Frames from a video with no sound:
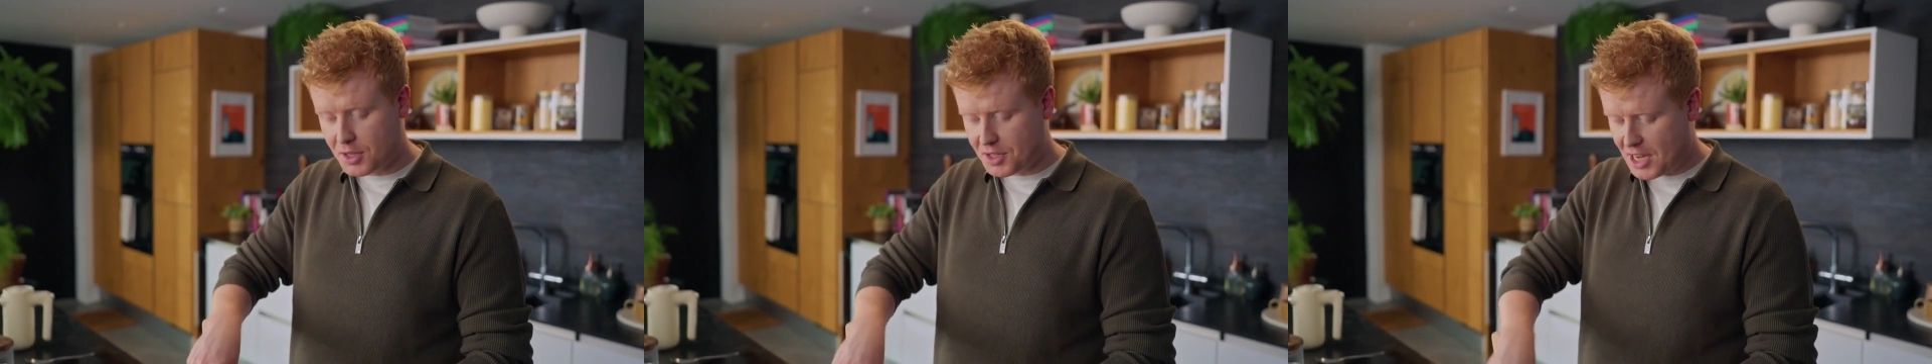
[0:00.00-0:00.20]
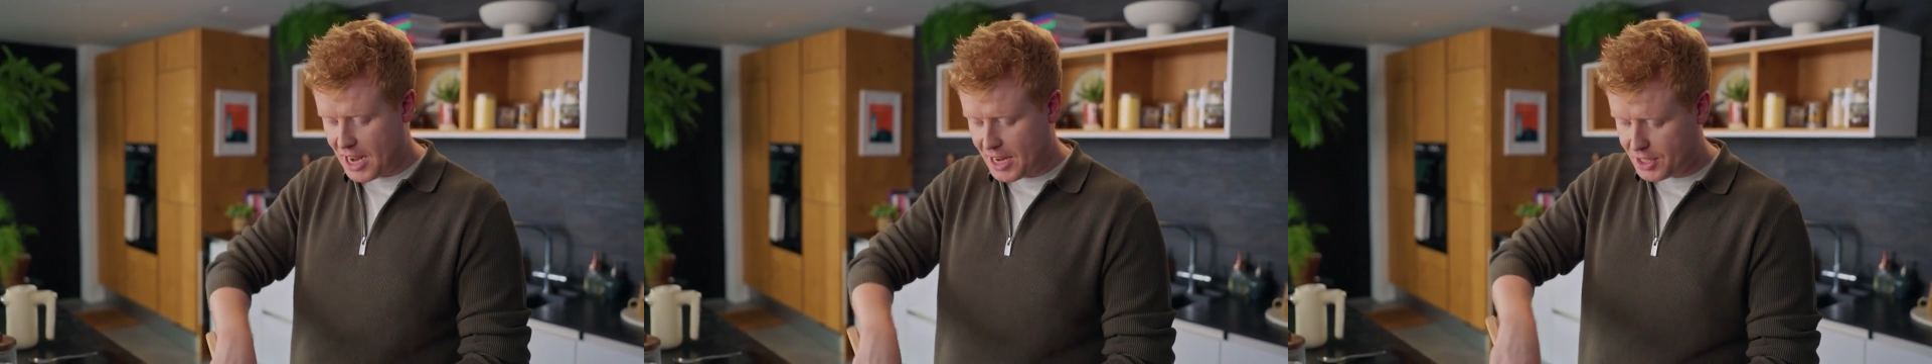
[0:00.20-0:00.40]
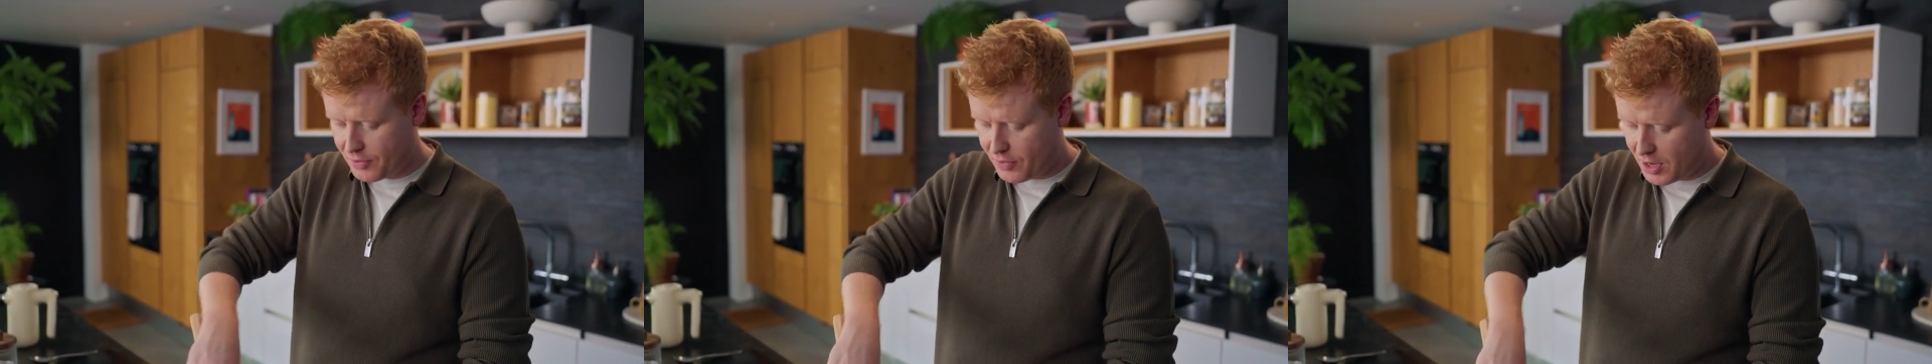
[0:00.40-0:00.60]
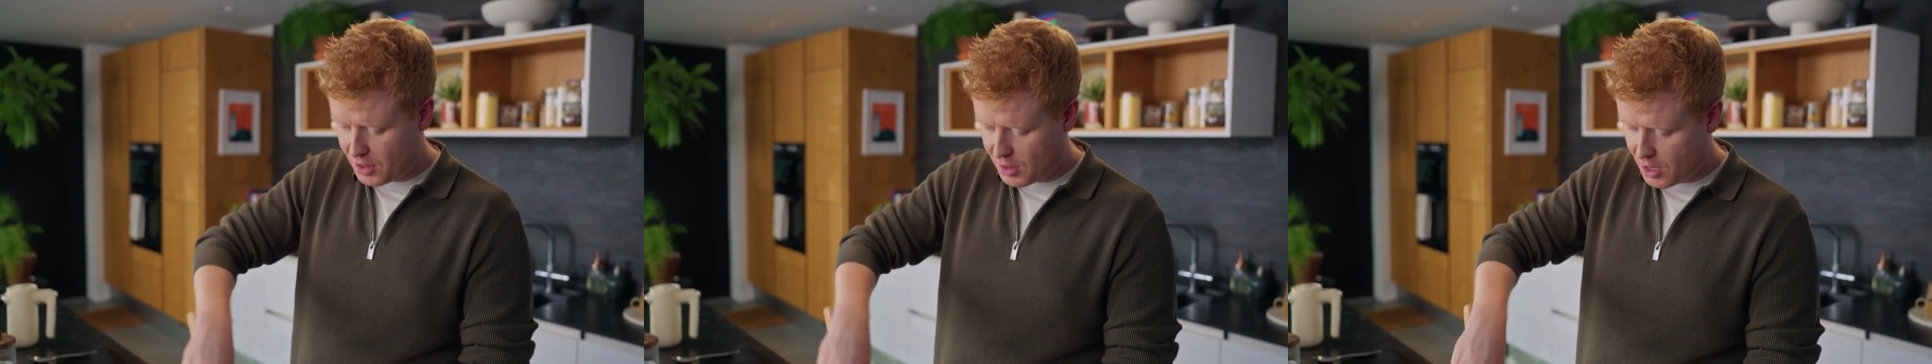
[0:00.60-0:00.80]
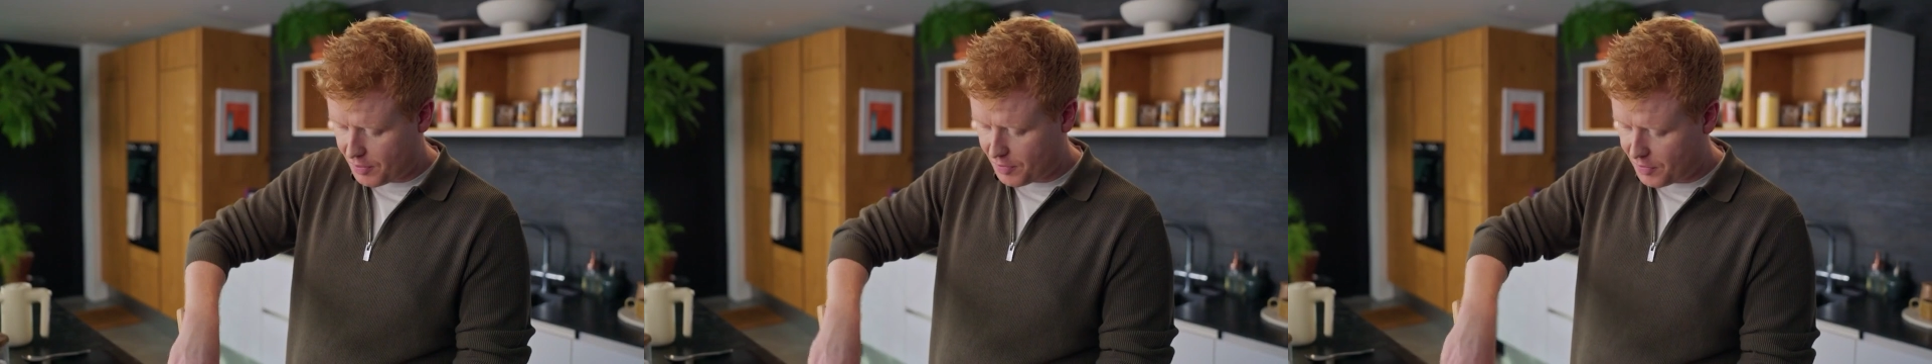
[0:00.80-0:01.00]
to activate in
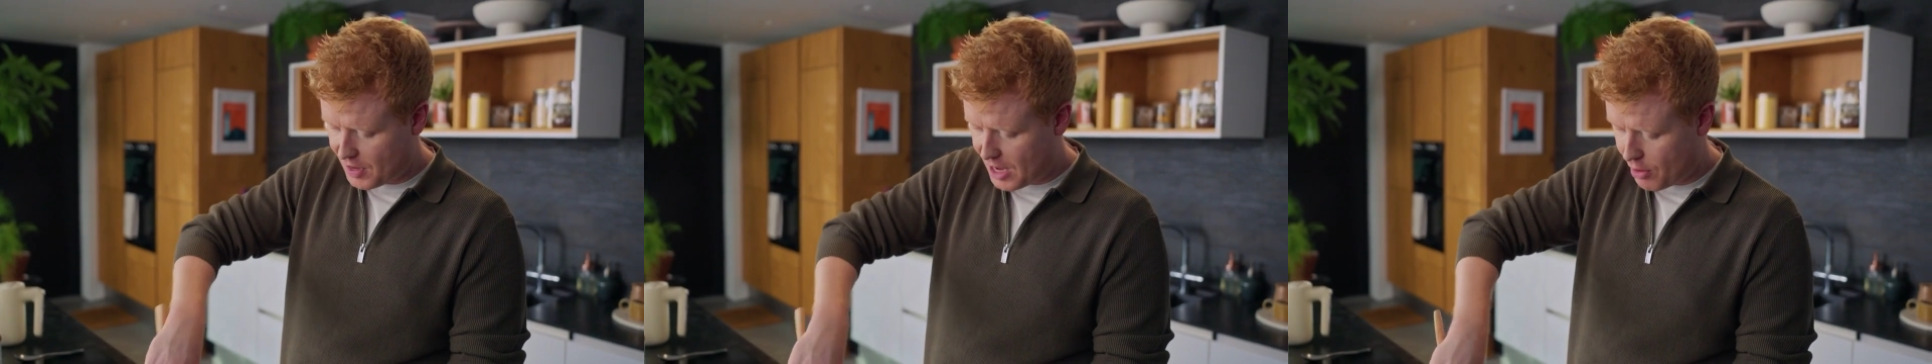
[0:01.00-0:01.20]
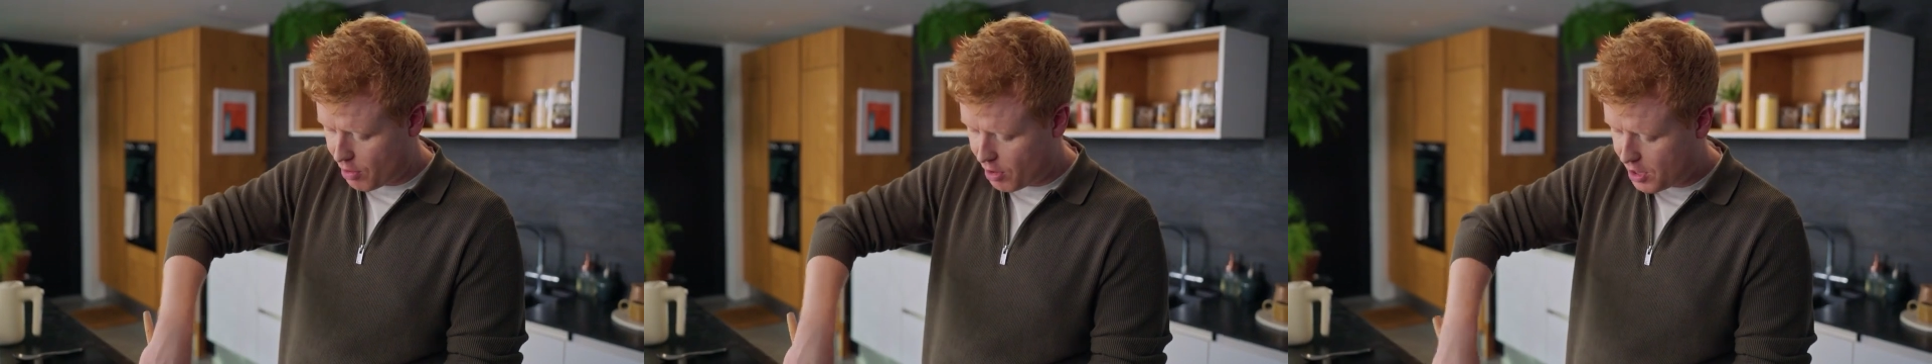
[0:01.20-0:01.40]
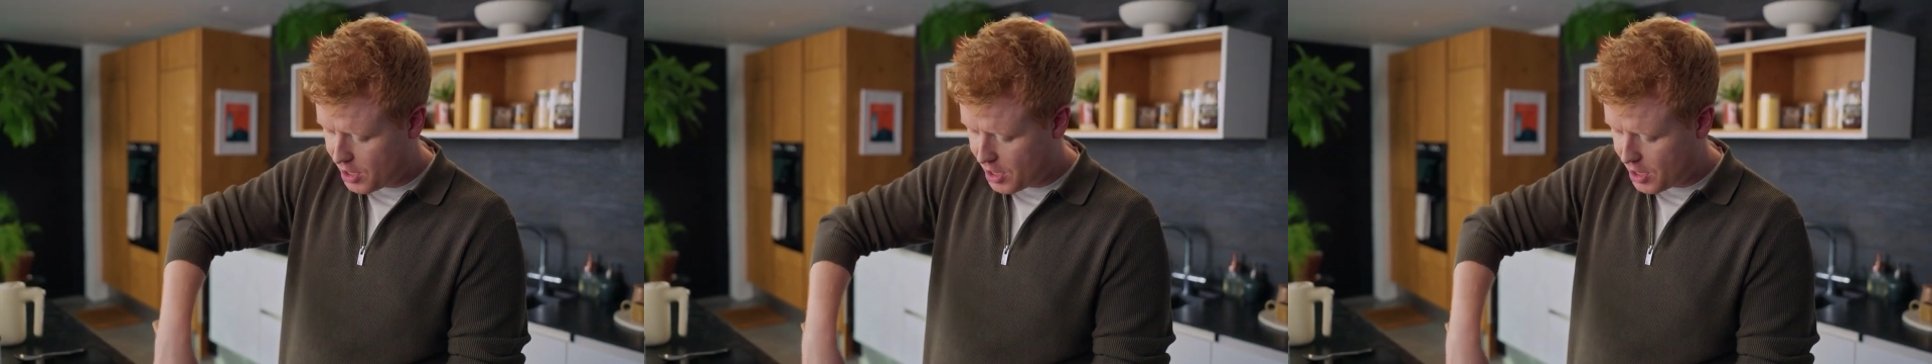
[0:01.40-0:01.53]
that flour,